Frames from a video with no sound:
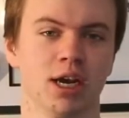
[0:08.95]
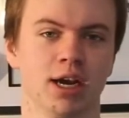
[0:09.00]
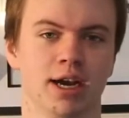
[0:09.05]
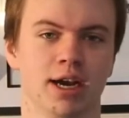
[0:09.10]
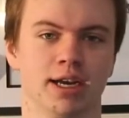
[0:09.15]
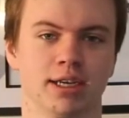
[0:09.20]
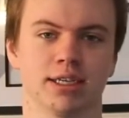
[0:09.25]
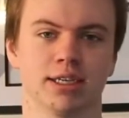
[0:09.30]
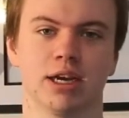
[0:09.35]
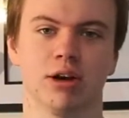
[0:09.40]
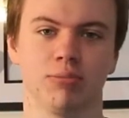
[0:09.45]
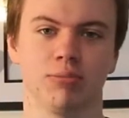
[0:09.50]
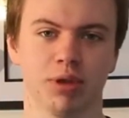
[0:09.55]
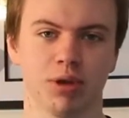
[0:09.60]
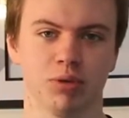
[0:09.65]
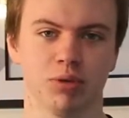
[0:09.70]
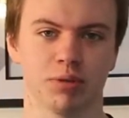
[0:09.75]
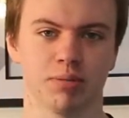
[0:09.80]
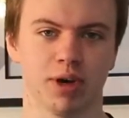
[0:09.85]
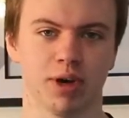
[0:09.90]
And to help
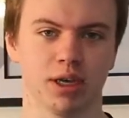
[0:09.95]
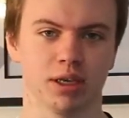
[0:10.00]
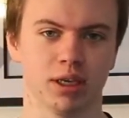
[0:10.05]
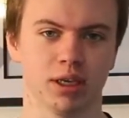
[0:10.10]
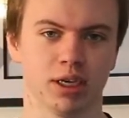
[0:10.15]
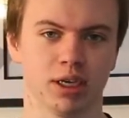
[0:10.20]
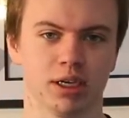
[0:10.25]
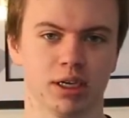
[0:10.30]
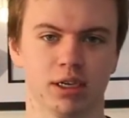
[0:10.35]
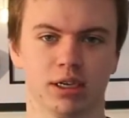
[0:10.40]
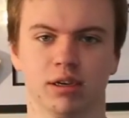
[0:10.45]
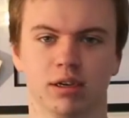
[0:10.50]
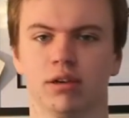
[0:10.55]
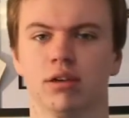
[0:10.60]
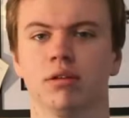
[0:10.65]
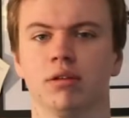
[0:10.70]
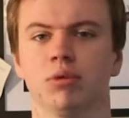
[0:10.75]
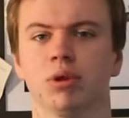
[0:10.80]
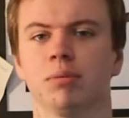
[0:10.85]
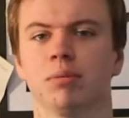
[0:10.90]
me with
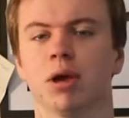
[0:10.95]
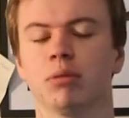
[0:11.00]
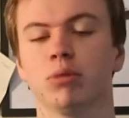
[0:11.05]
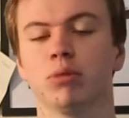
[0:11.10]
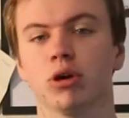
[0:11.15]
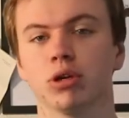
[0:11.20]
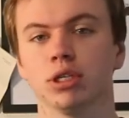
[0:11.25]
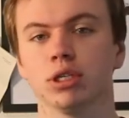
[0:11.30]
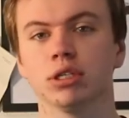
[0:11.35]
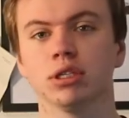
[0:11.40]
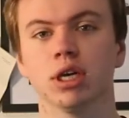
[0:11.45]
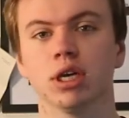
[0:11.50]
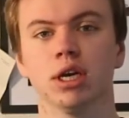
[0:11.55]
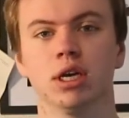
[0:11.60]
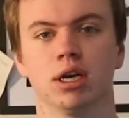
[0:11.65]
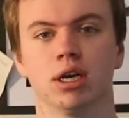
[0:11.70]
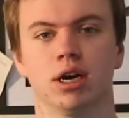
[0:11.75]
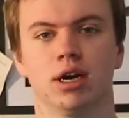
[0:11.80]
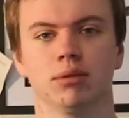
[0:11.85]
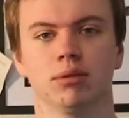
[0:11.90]
my point,
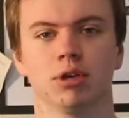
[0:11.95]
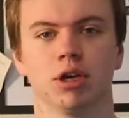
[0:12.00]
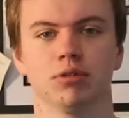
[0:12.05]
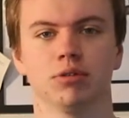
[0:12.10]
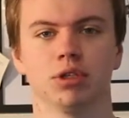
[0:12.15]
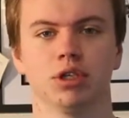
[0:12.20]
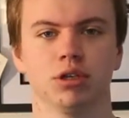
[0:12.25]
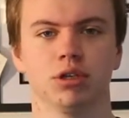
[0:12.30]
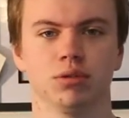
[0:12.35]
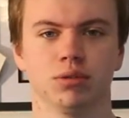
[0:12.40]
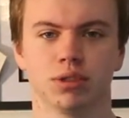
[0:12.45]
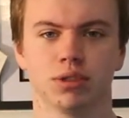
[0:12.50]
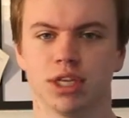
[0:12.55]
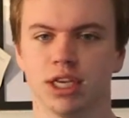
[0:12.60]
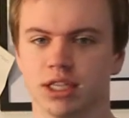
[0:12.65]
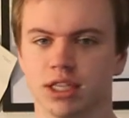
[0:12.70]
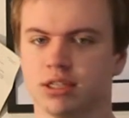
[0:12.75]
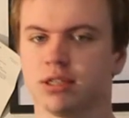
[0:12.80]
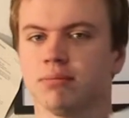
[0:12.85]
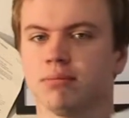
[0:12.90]
I'm going to use
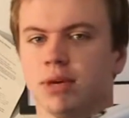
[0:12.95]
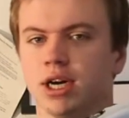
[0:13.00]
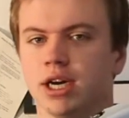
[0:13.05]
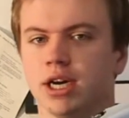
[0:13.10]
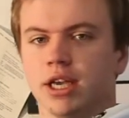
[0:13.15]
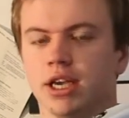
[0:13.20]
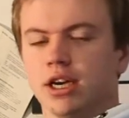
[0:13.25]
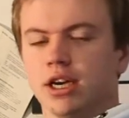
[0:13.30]
this, my